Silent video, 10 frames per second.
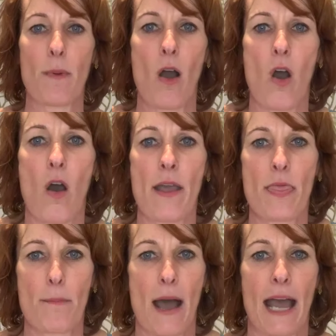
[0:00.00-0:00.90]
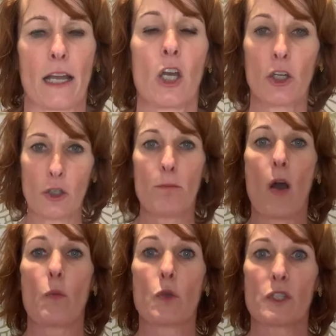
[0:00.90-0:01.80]
behind the back. You
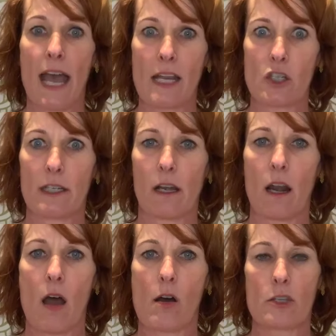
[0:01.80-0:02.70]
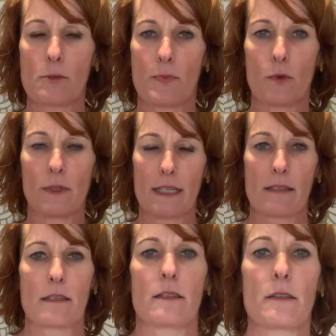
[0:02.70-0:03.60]
might want to actually clasp the
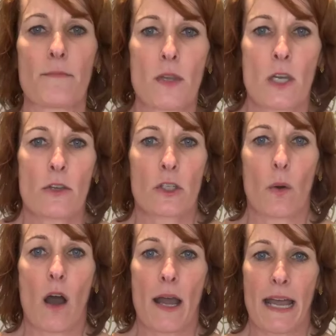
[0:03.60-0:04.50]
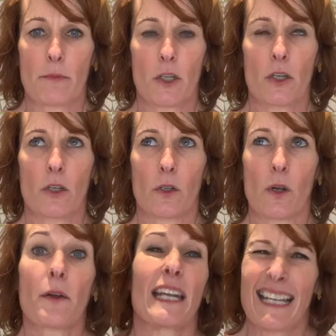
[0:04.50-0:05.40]
wrists. So I'm gonna
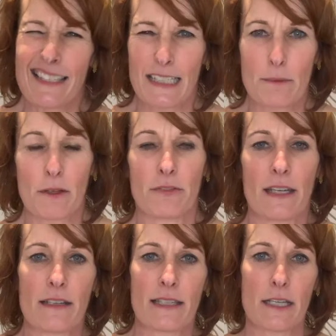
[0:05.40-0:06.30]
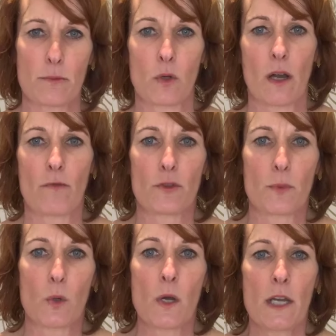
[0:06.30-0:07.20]
interlink my fingers, that's more
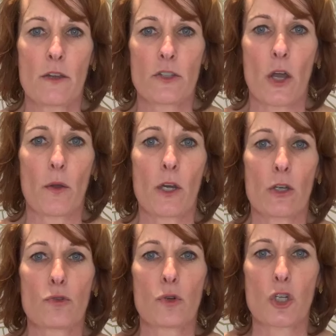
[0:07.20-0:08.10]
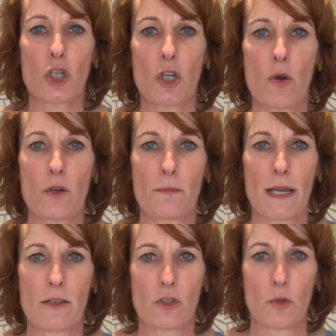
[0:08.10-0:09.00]
comfortable. So draw the shoulder
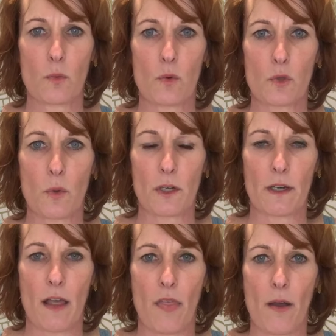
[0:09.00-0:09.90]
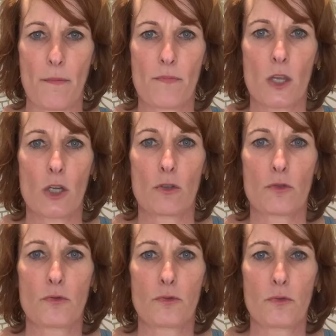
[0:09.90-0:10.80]
blades towards one another.
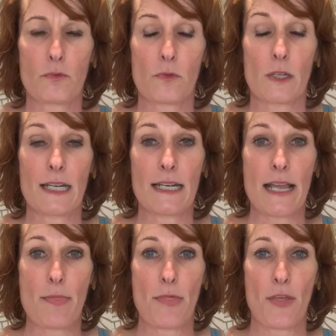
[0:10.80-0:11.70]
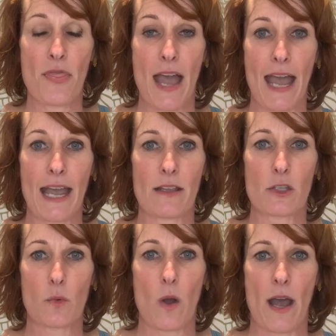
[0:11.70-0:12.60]
Lengthen the hands
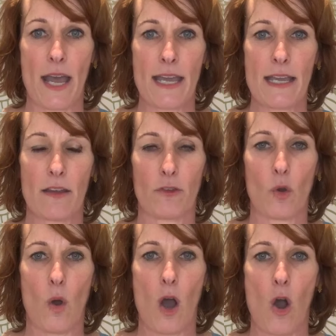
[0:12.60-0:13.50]
away if you're